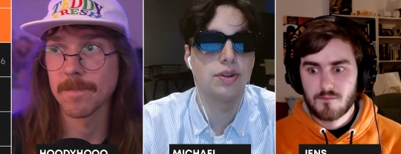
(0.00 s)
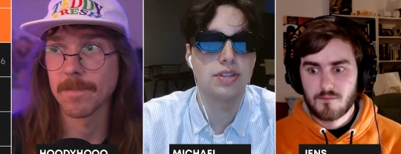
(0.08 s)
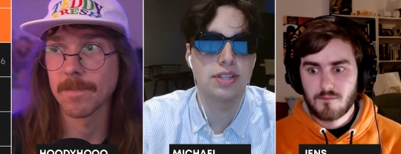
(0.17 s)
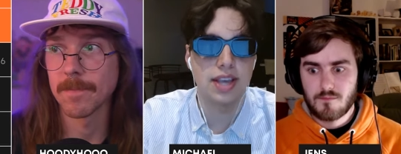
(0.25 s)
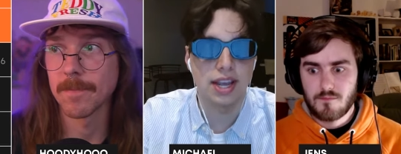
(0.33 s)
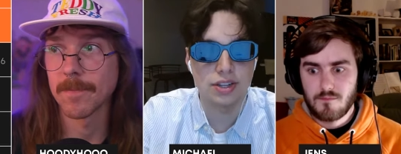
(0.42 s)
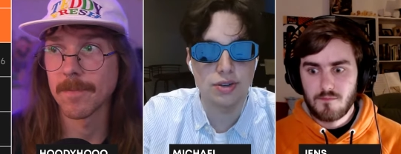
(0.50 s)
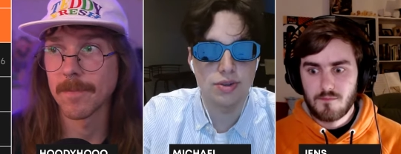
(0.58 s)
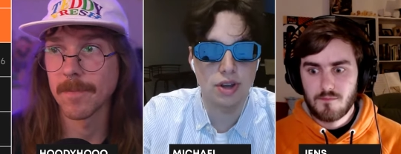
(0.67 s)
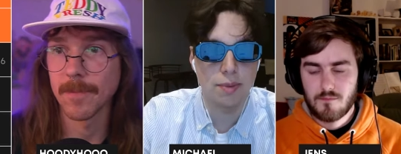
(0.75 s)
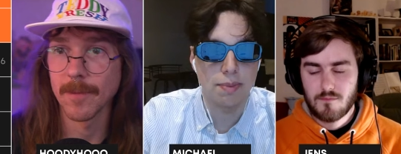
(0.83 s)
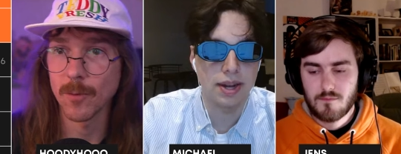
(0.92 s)
Speaker 1: it though. It's like they get
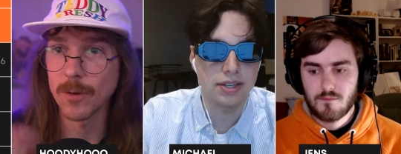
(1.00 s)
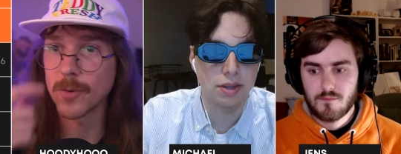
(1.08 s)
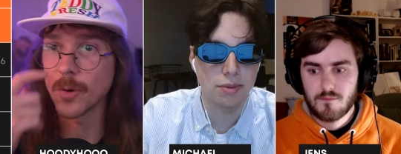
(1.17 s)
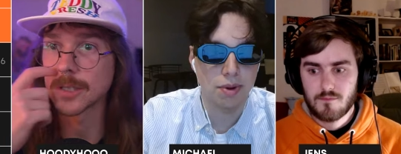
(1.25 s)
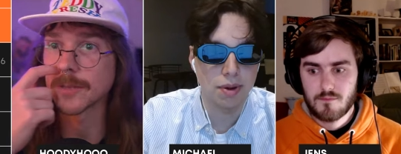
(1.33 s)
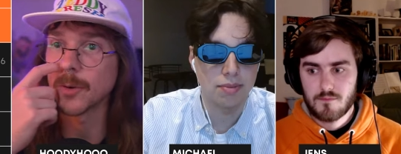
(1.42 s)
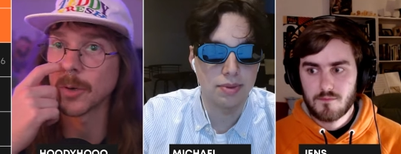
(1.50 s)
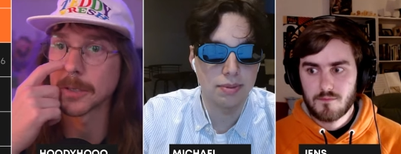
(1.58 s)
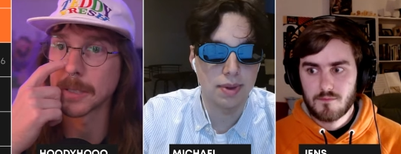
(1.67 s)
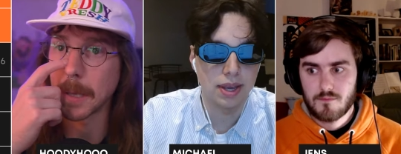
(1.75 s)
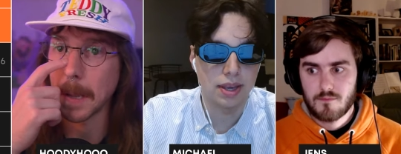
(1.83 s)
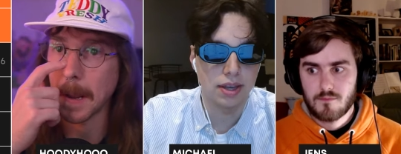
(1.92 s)
two top eights, course, they'll
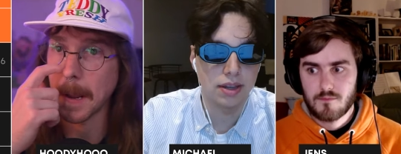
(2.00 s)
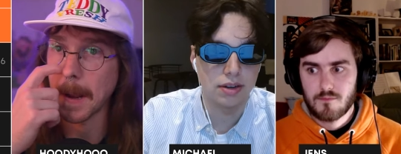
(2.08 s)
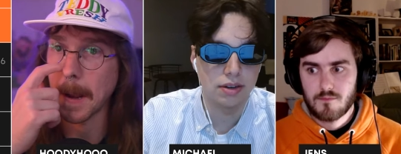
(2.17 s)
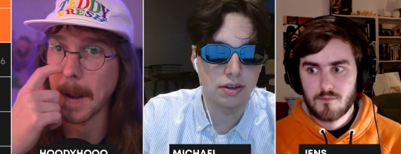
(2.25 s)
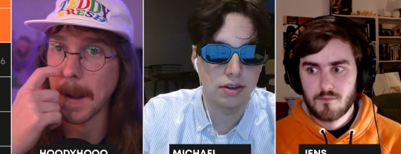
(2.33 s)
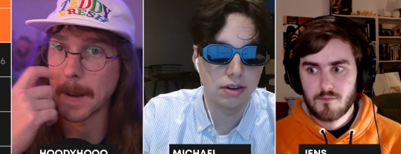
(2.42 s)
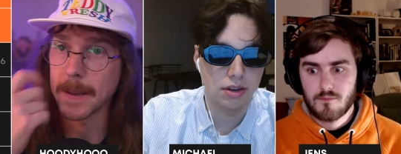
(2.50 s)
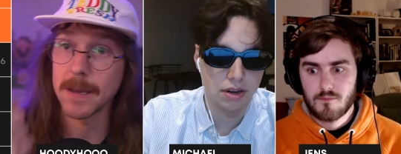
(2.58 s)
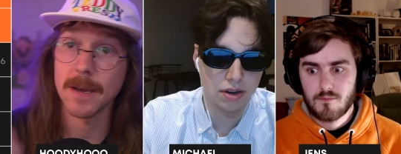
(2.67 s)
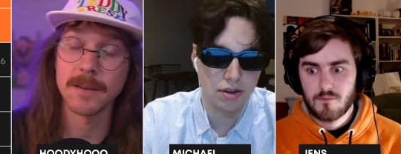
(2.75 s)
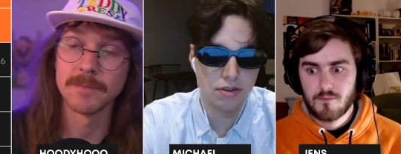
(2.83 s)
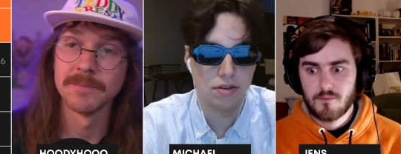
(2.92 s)
probably course. make it.
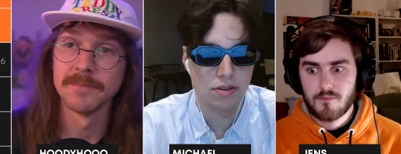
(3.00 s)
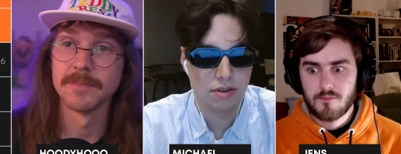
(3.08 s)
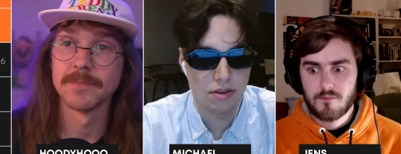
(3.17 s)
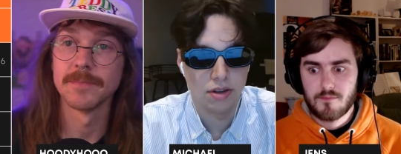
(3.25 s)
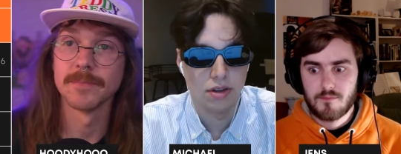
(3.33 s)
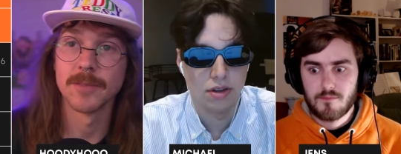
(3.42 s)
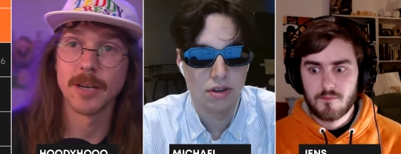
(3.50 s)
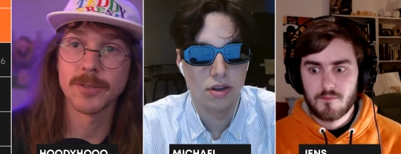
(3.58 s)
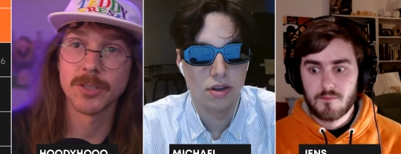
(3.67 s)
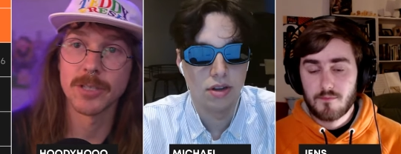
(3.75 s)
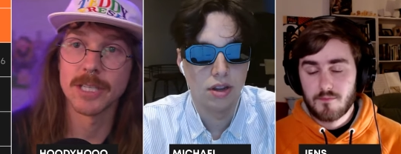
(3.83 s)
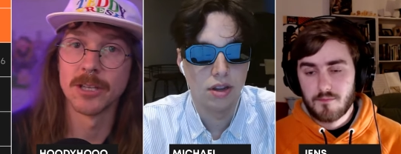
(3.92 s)
Yeah, you know?
Speaker 2: I'm
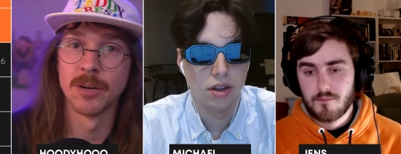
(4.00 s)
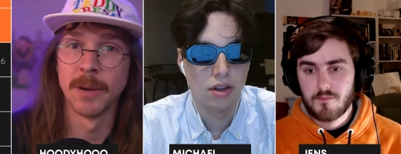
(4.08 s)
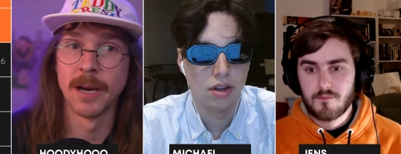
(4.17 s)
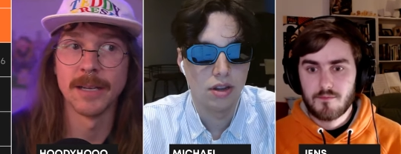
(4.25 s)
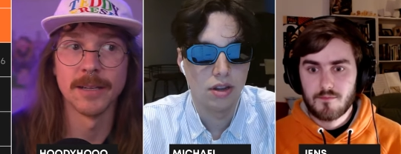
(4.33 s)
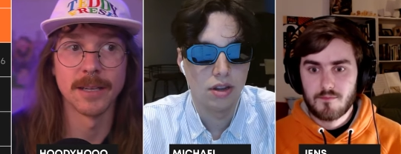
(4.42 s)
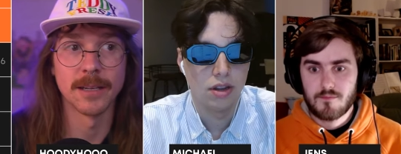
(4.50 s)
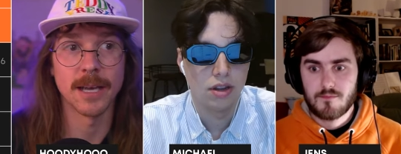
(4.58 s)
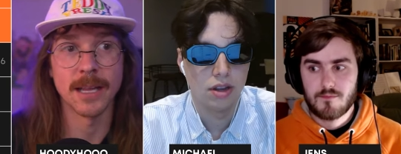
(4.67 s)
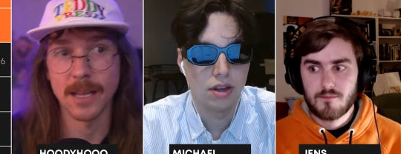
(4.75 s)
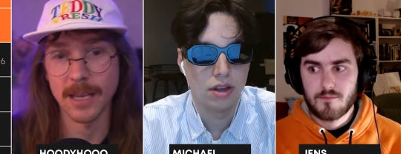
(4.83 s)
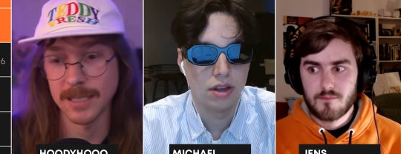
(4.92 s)
sure it's in their mind, and
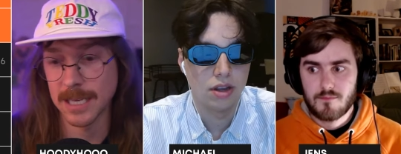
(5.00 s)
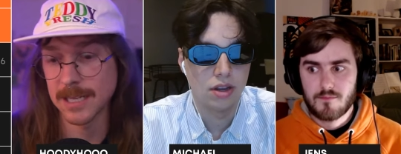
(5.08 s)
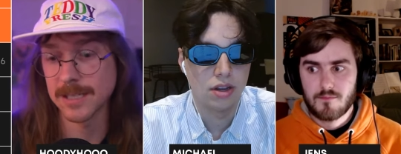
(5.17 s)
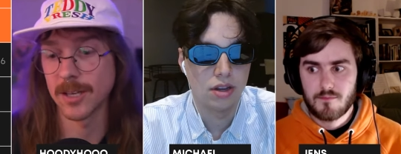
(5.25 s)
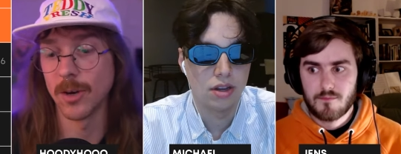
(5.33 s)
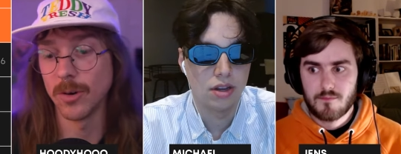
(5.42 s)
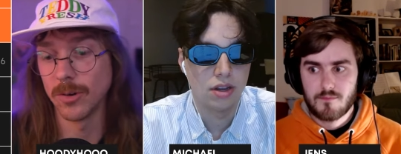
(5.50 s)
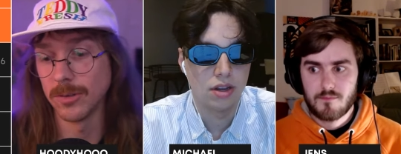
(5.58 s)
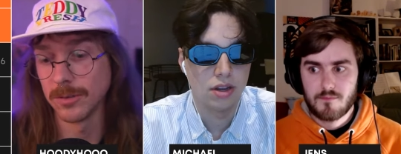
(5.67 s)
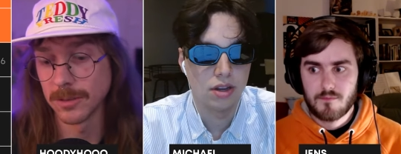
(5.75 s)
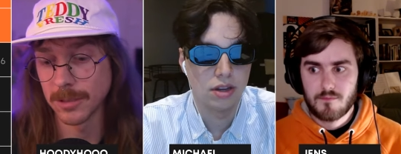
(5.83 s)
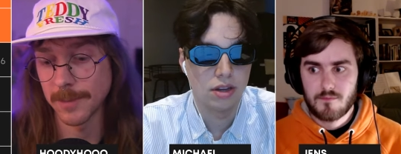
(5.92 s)
and like I said, it's the
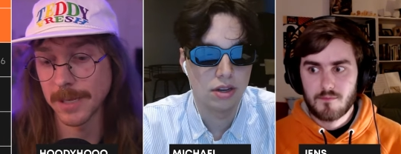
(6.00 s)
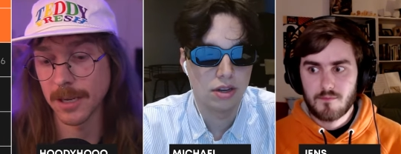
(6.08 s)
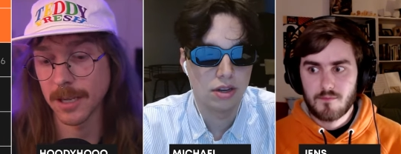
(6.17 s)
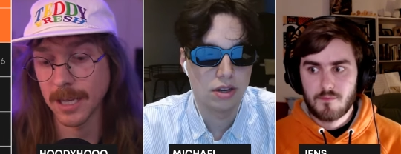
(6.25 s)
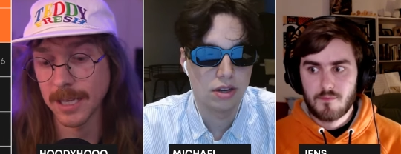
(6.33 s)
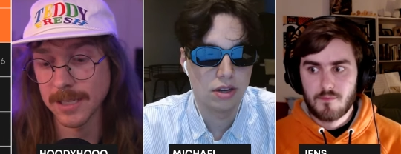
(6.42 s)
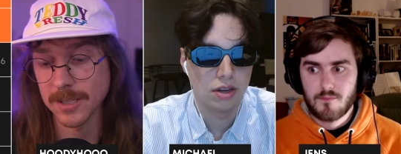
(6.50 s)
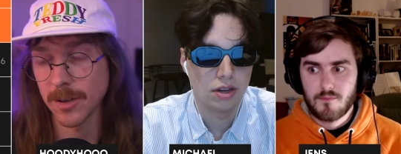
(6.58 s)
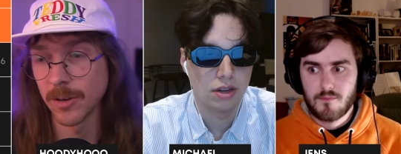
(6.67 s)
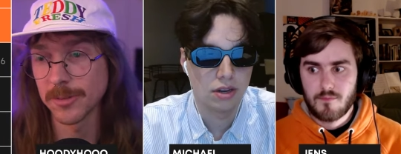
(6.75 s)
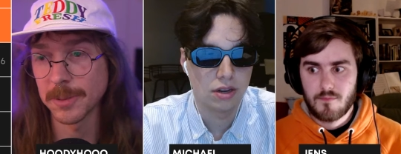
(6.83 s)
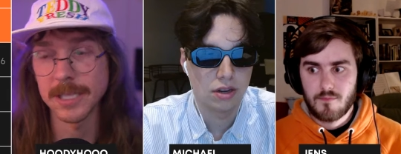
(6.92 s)
goal. I mean, I guess
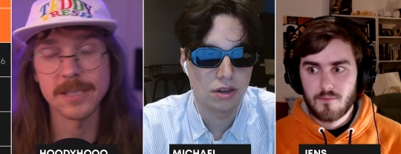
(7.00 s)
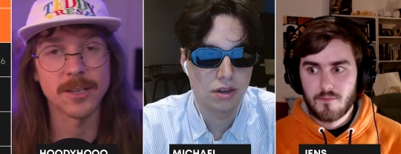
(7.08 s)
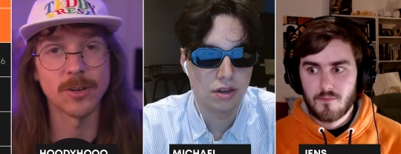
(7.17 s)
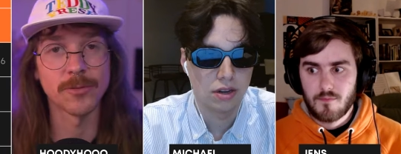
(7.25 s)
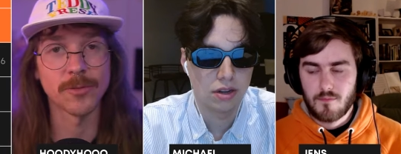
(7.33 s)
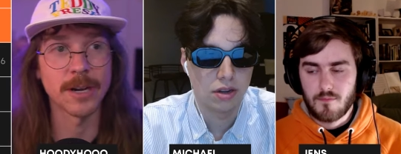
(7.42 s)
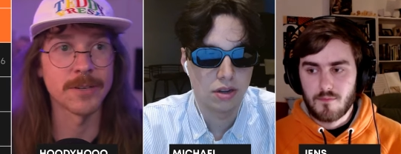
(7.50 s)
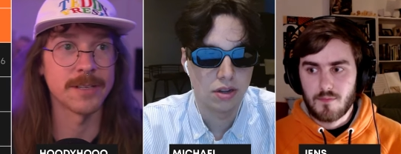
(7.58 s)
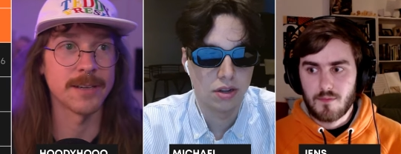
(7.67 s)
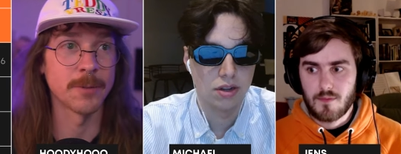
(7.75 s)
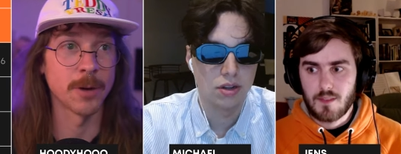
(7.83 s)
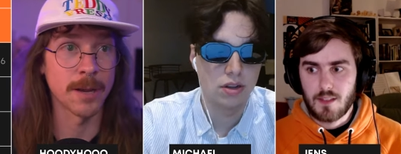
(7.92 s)
ultimately it's a goal for every
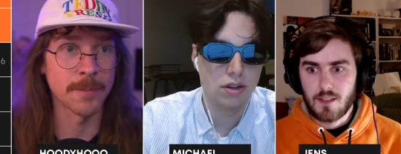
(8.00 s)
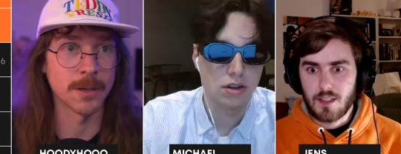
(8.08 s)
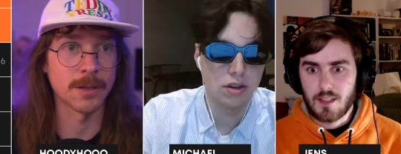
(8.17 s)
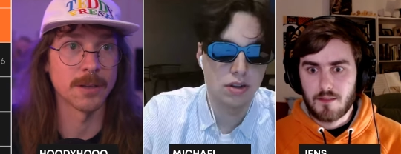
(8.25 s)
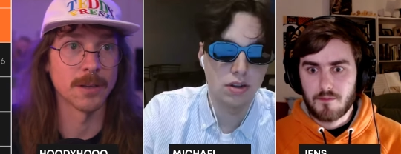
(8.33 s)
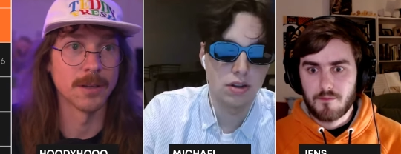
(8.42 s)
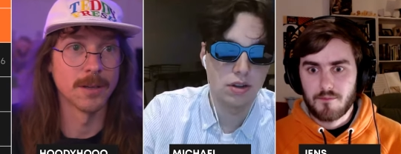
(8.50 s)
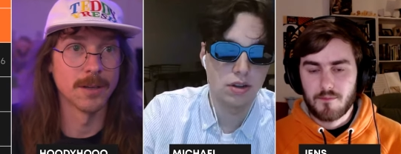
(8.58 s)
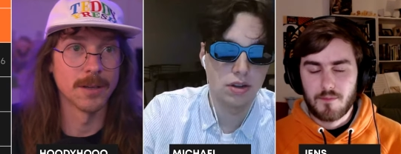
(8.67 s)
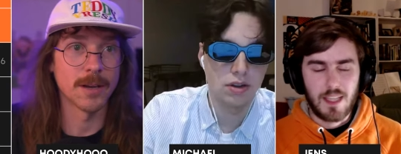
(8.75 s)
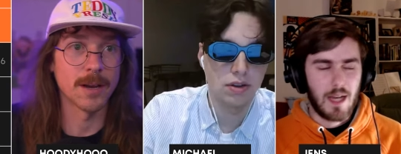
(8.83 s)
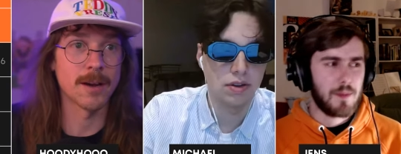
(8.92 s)
team, right? But yeah,
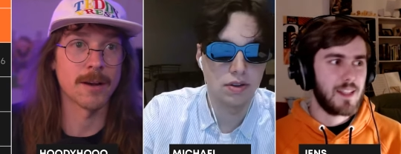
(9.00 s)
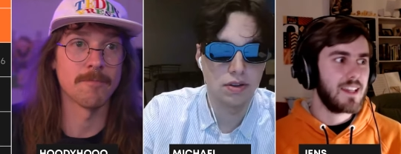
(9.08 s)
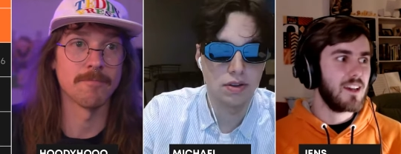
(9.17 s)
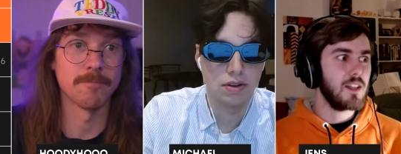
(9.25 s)
Speaker 3: um, yeah but um, they